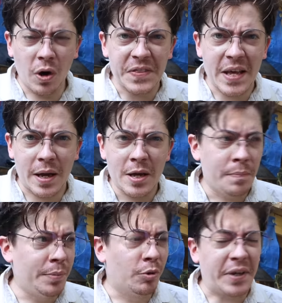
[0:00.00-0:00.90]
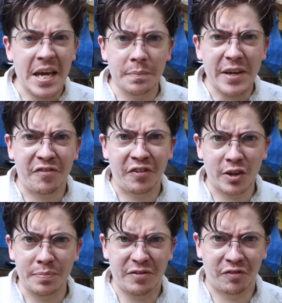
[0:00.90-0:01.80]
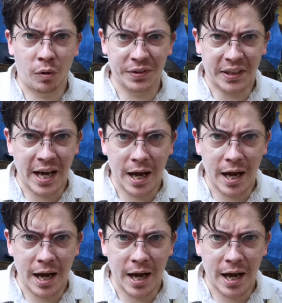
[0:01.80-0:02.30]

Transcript: one that people can't make fun of me for in the